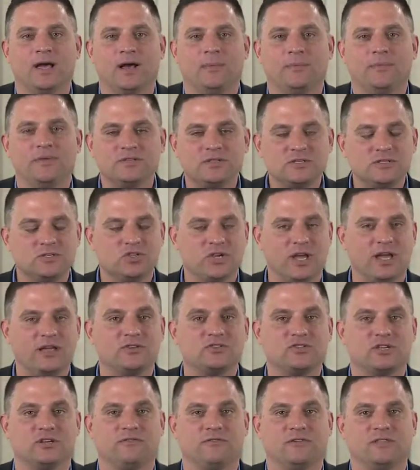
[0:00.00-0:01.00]
This is
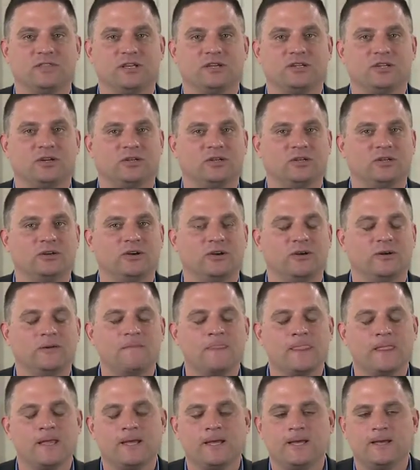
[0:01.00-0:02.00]
challenging for the adult learner.
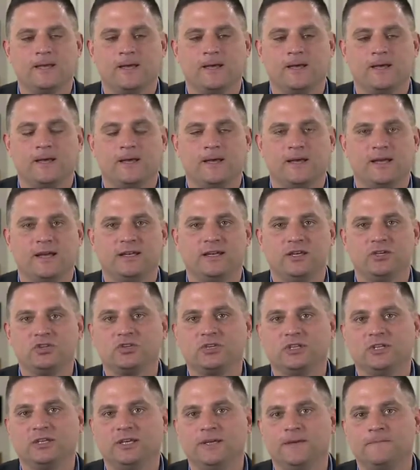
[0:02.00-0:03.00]

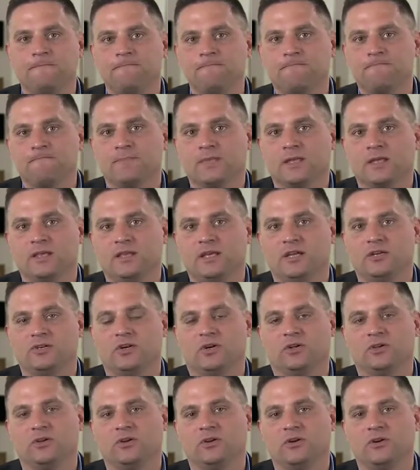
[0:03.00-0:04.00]
Additionally, the
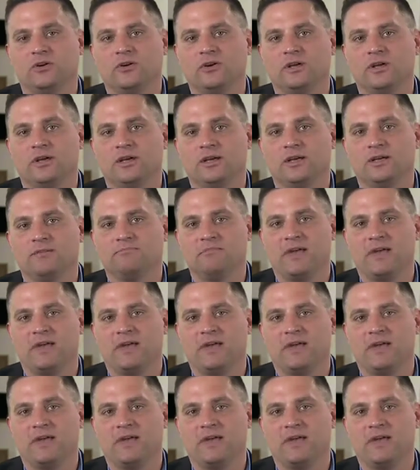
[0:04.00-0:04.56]
adult learner